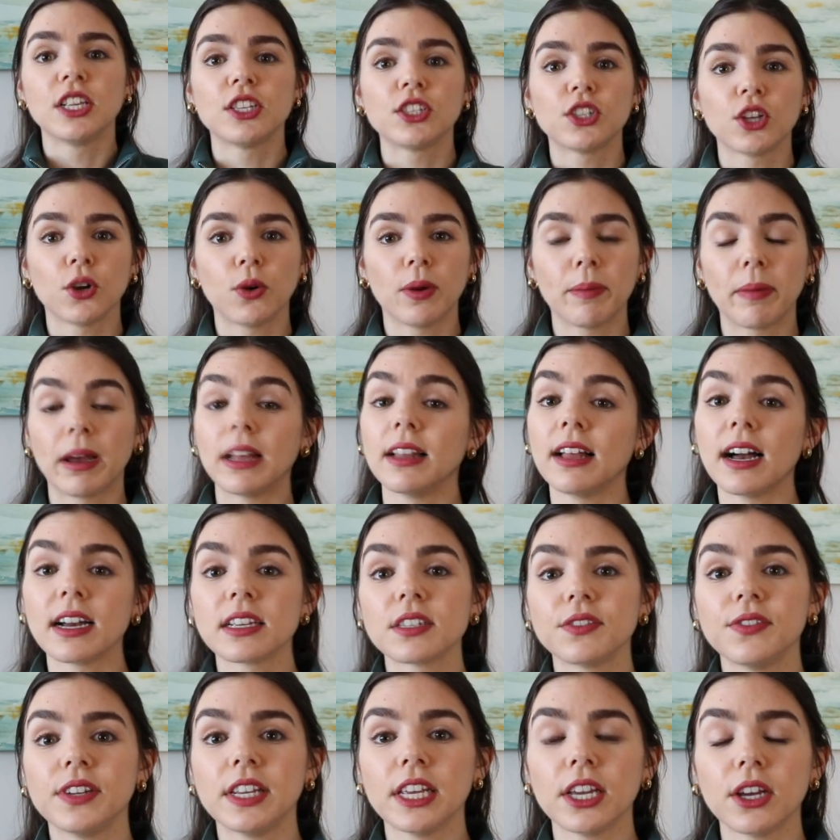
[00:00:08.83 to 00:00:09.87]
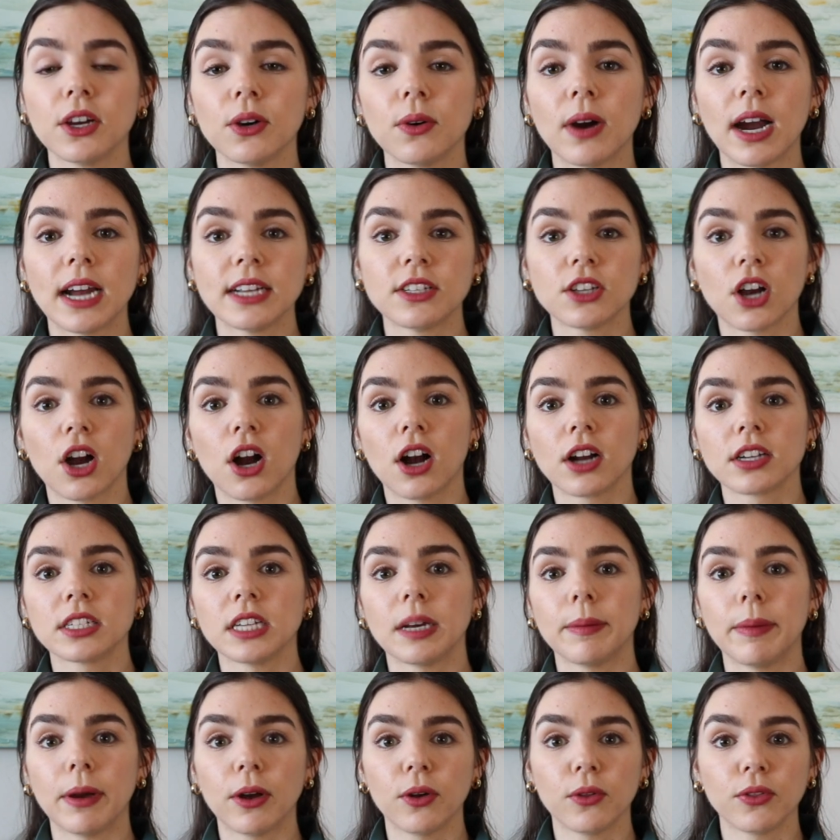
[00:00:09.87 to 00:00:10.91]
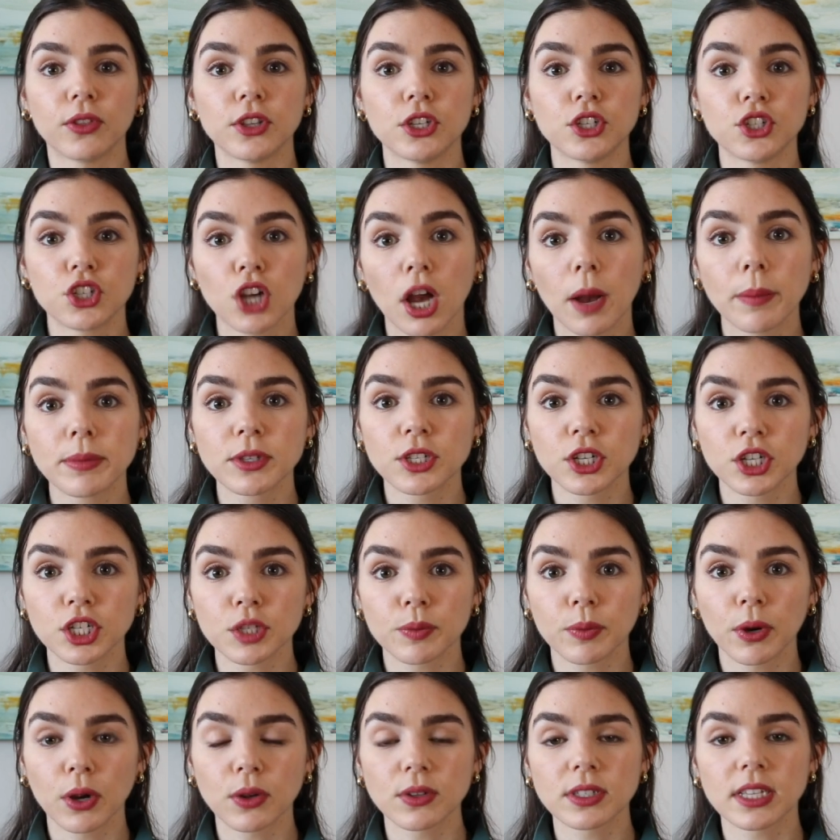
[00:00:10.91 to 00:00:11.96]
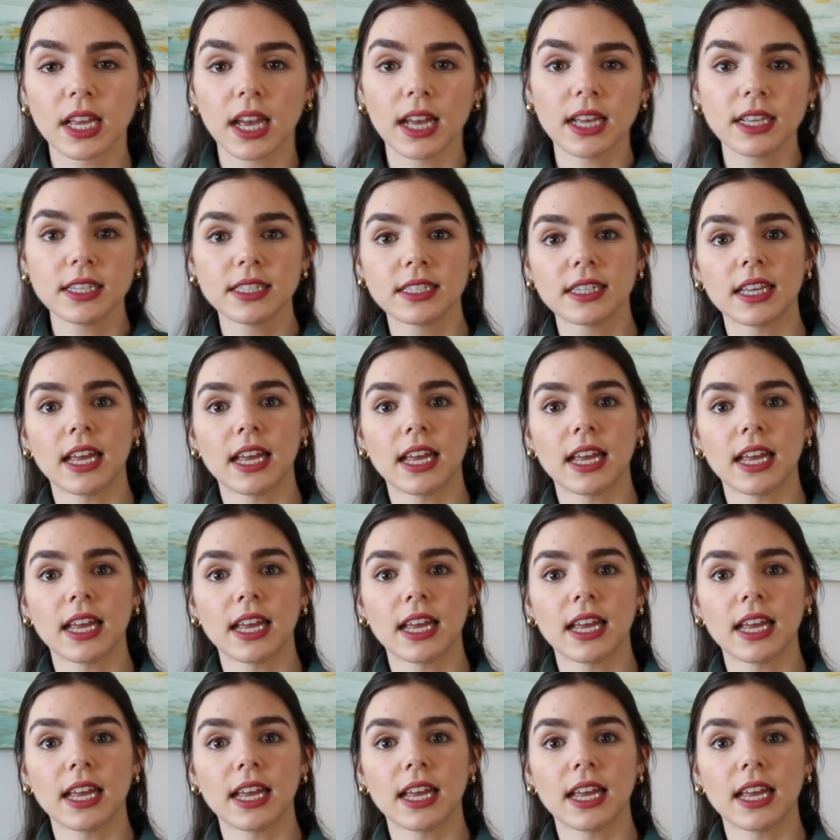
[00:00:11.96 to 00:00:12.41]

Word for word: So in my last video I talked about the job search process